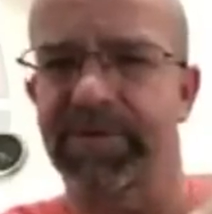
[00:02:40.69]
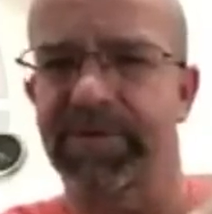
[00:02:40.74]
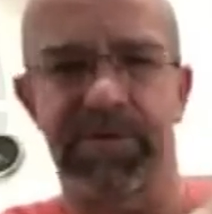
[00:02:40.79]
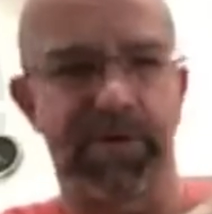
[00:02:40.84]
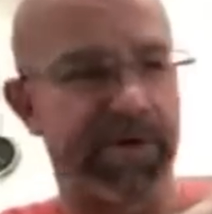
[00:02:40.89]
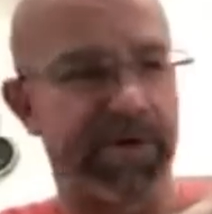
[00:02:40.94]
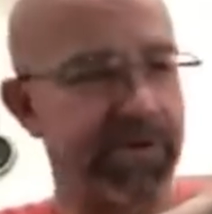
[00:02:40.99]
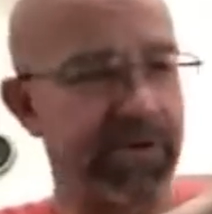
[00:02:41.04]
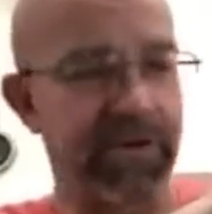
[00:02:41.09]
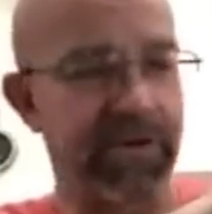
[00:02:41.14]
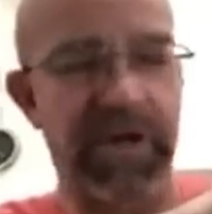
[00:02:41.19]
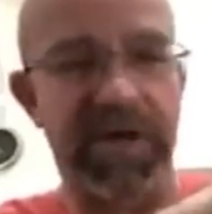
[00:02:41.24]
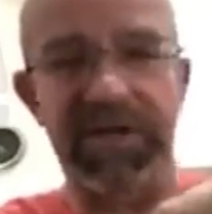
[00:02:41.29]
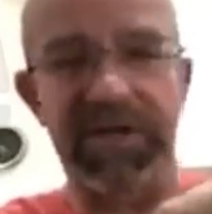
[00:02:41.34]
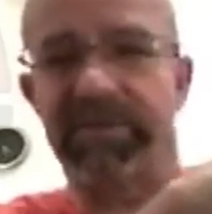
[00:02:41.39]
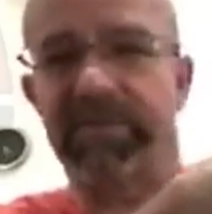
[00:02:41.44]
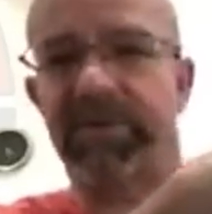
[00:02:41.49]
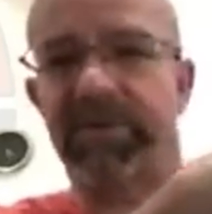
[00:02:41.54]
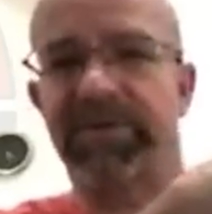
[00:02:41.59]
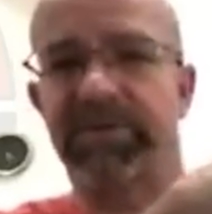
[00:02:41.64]
So
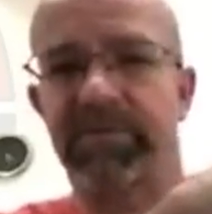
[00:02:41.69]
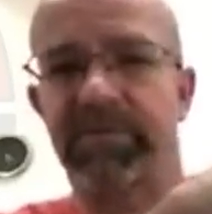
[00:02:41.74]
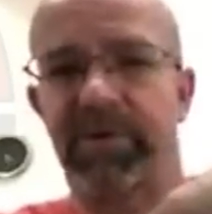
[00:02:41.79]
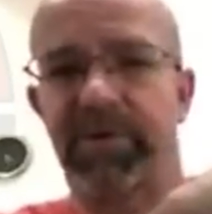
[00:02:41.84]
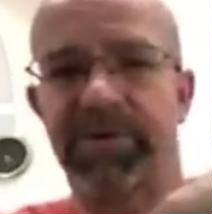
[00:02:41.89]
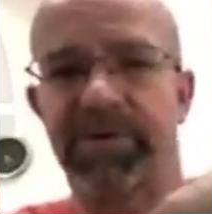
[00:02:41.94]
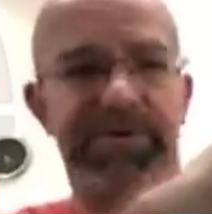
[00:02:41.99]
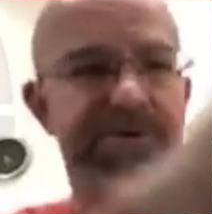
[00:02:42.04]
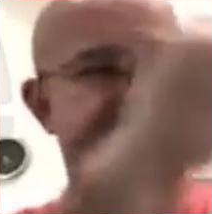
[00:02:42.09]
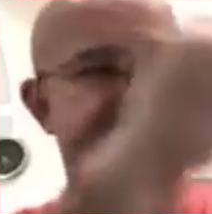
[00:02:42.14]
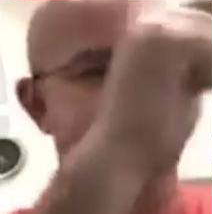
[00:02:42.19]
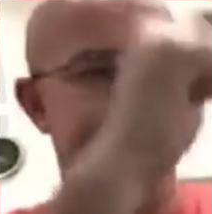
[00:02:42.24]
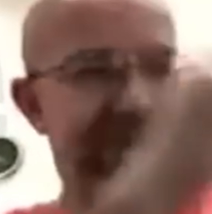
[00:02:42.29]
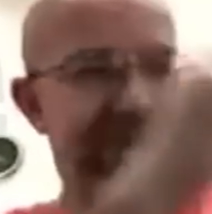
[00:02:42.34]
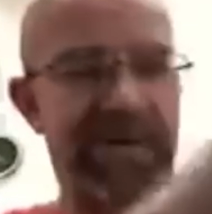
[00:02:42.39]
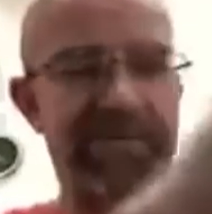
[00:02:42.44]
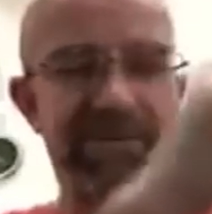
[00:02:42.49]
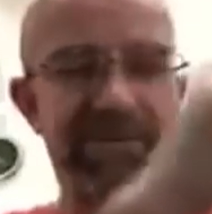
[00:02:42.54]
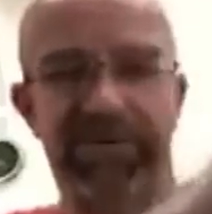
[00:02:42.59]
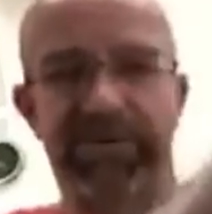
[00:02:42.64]
underline the month of March,
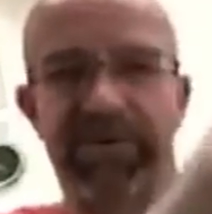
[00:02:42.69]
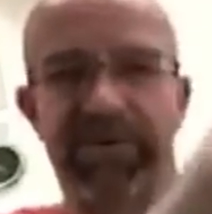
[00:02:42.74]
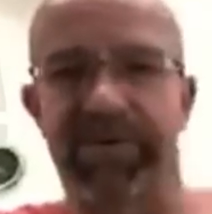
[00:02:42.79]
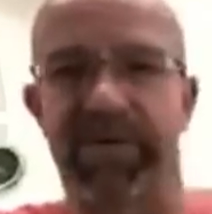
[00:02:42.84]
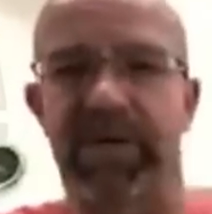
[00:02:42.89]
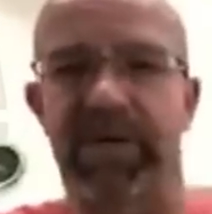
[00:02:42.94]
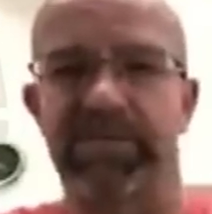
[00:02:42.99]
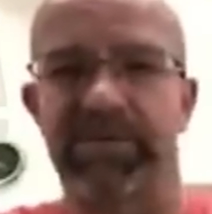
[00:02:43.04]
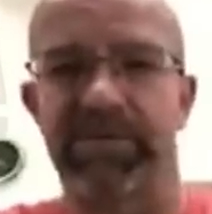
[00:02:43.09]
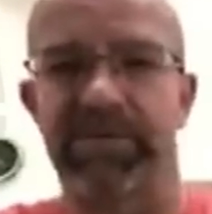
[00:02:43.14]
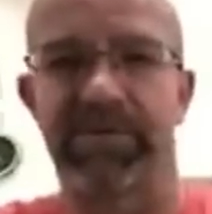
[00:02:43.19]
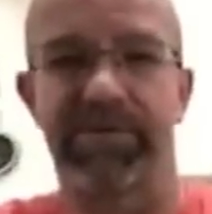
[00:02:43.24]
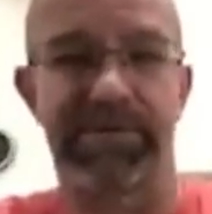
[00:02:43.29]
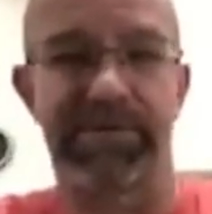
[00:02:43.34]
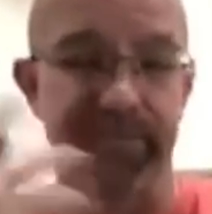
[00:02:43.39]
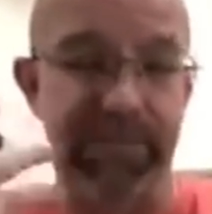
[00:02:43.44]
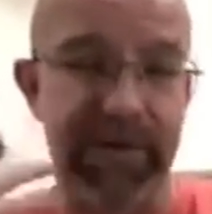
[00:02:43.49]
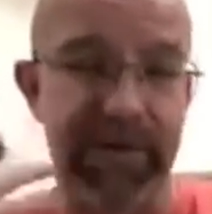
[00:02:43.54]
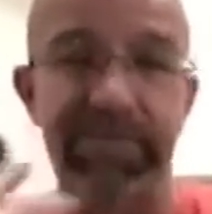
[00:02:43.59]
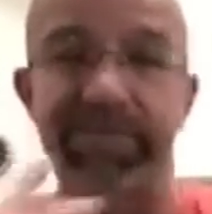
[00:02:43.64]
tapped it three times. So
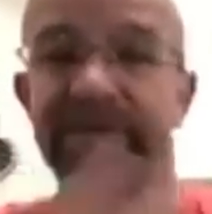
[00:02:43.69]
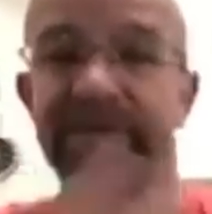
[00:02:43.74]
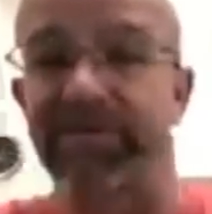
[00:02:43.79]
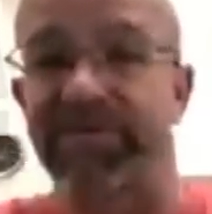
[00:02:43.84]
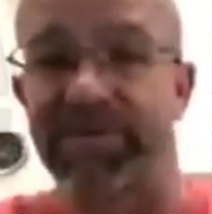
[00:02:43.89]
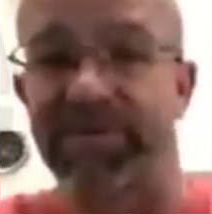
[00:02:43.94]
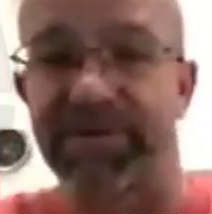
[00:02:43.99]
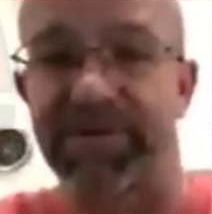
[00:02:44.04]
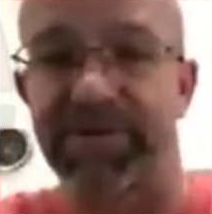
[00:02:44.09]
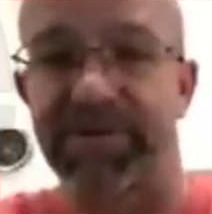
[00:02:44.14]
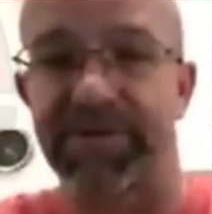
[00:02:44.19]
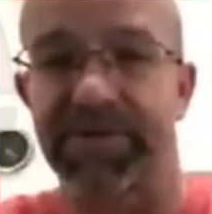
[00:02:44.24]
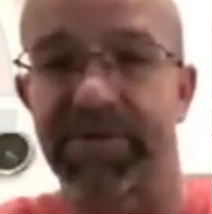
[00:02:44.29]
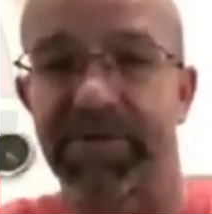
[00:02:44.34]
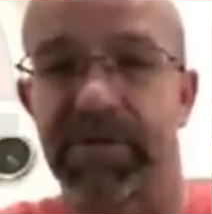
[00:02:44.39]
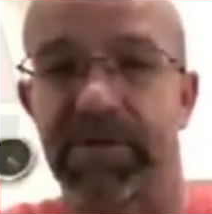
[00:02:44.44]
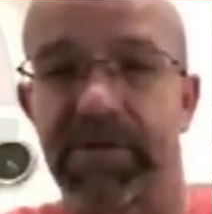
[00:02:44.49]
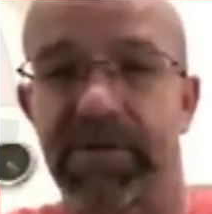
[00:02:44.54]
to me, it was emphasis.